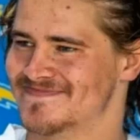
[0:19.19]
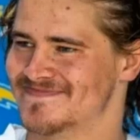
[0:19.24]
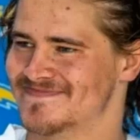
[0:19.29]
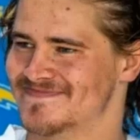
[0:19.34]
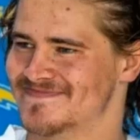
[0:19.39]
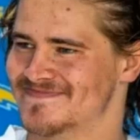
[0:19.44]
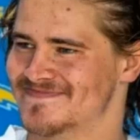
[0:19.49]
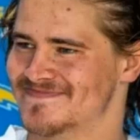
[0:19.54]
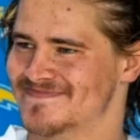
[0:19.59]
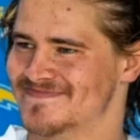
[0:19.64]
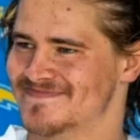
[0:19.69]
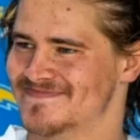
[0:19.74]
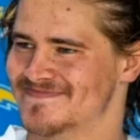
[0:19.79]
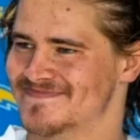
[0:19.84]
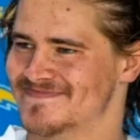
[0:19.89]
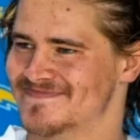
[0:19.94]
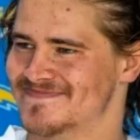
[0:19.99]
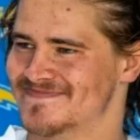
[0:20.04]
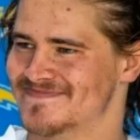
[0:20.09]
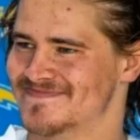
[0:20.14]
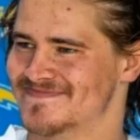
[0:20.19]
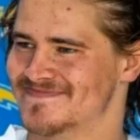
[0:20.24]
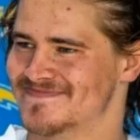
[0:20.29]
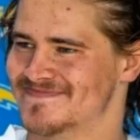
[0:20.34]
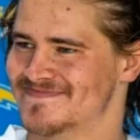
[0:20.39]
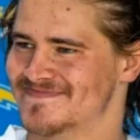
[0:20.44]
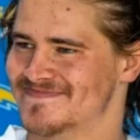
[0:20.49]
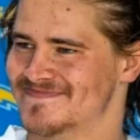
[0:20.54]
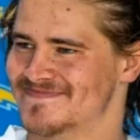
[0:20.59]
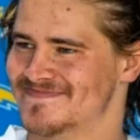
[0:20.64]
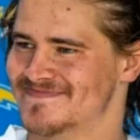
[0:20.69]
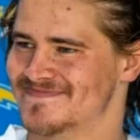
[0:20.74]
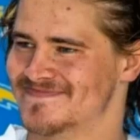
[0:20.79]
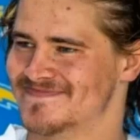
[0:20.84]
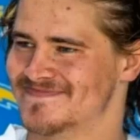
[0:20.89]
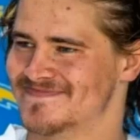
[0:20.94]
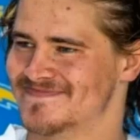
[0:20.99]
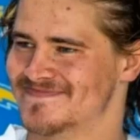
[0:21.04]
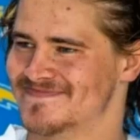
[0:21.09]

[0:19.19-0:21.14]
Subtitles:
Nothing is said.